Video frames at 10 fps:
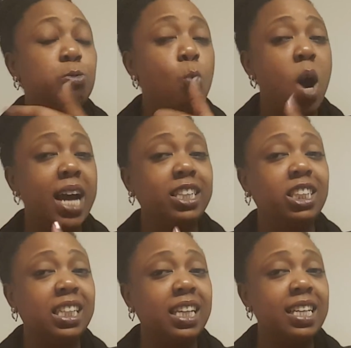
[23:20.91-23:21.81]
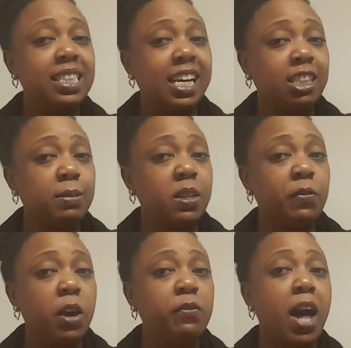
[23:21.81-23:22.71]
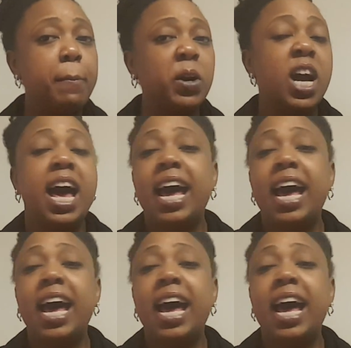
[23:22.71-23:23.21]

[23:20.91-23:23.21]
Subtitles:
one, she didn't say she was a flip-flopper,